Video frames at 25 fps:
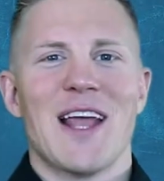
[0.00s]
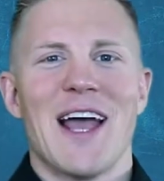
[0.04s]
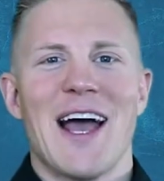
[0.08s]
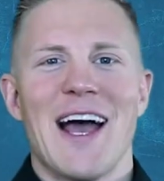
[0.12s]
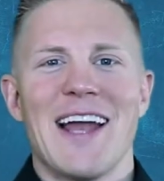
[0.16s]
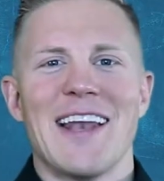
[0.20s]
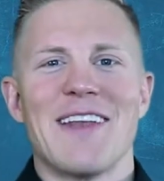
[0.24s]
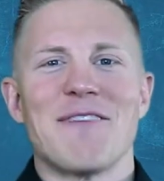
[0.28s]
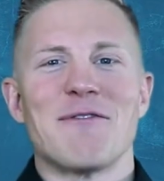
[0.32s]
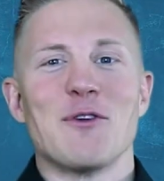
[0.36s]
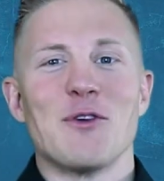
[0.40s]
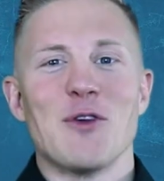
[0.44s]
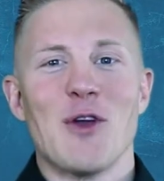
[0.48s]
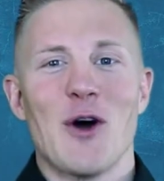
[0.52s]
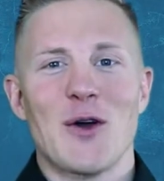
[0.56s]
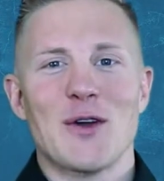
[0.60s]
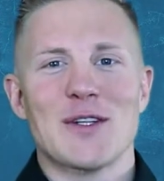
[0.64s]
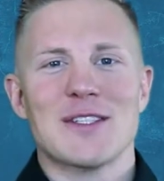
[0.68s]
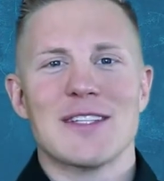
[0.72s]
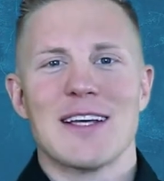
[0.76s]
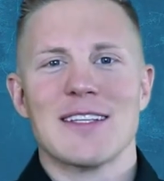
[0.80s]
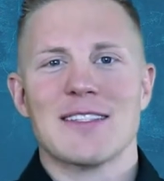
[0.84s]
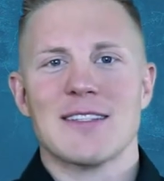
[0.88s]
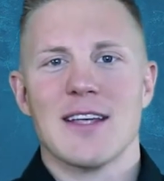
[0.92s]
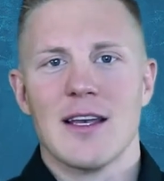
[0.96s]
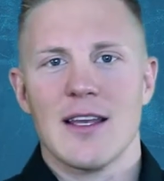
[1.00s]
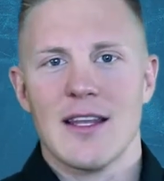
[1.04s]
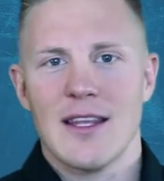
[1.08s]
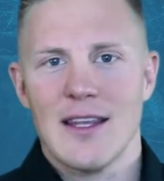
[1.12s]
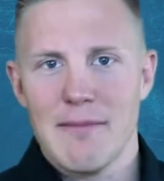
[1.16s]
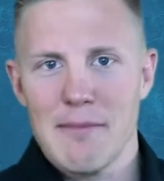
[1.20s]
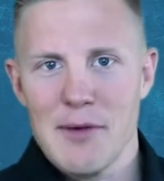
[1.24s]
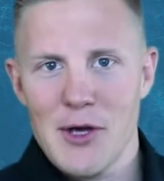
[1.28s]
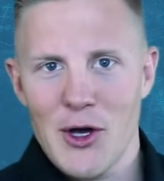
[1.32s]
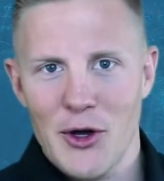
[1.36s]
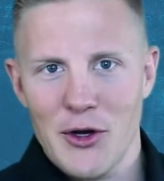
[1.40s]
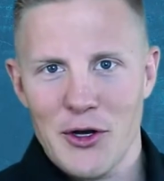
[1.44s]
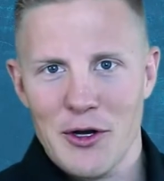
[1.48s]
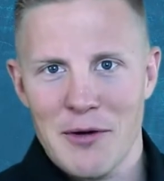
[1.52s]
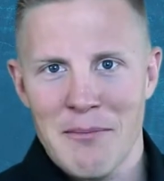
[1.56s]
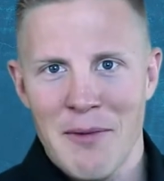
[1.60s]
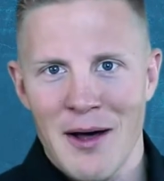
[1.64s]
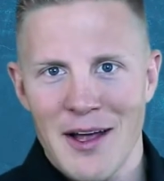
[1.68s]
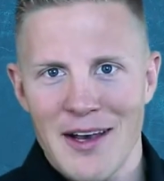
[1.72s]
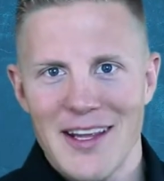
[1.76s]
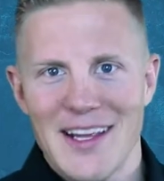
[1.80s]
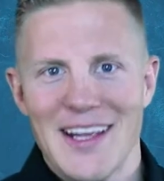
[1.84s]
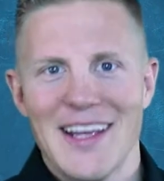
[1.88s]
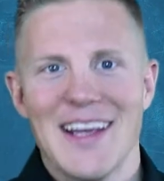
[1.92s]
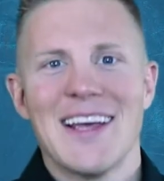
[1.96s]
And if you notice I said, give me all your
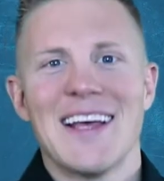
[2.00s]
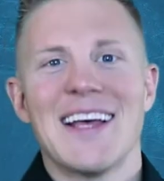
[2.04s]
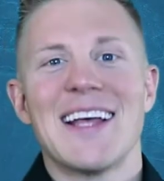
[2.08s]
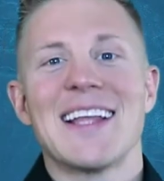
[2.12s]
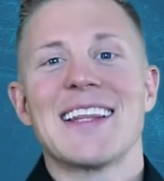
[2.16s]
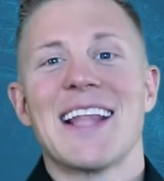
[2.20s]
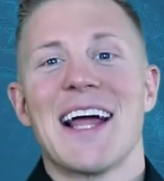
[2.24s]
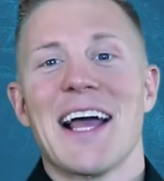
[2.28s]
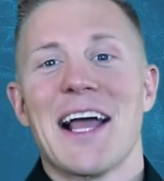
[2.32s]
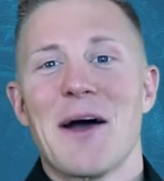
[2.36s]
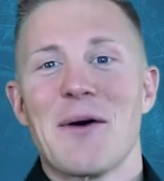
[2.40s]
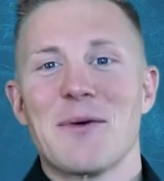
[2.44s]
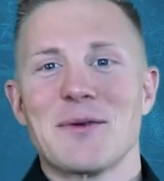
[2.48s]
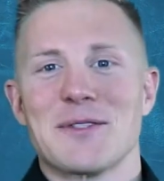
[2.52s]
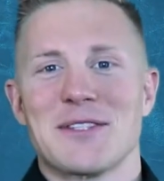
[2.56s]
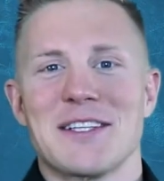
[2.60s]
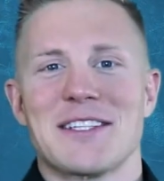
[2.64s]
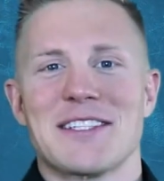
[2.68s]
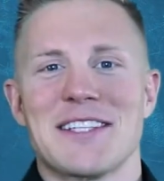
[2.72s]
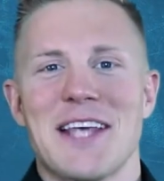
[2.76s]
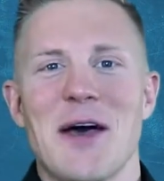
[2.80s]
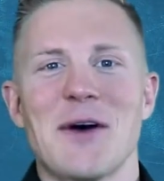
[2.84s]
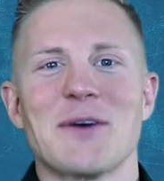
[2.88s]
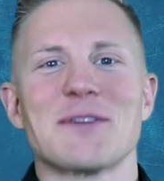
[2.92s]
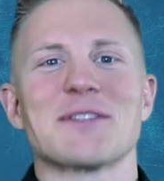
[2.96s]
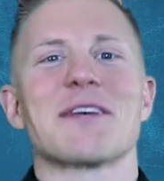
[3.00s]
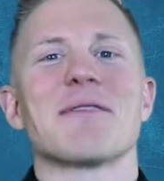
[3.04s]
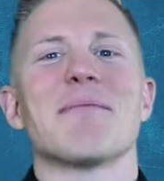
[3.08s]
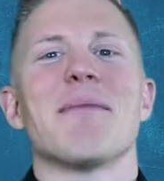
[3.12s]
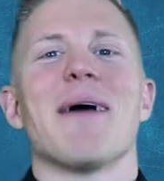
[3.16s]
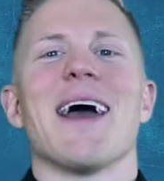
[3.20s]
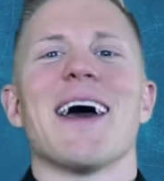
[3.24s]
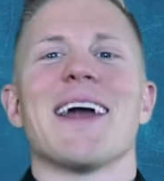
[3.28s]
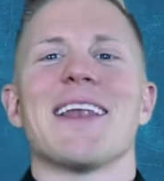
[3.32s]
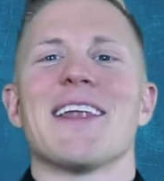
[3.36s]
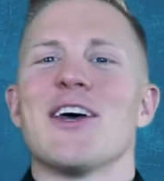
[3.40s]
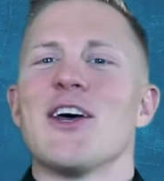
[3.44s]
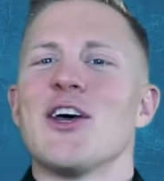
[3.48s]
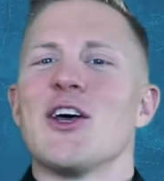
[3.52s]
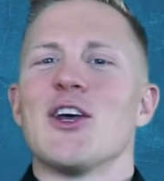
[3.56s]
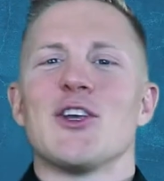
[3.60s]
money, like I was a sales command,